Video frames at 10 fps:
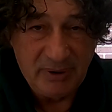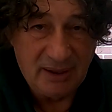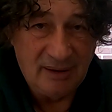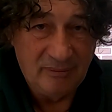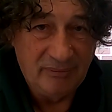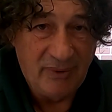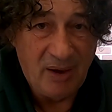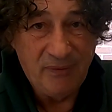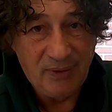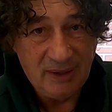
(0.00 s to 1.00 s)
but
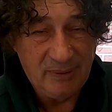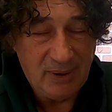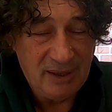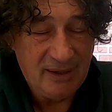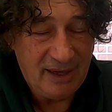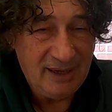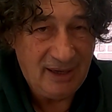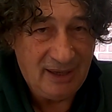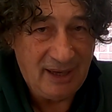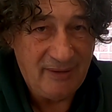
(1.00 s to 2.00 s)
hopefully one day
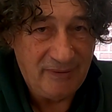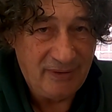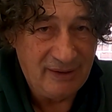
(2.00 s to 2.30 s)
I'll have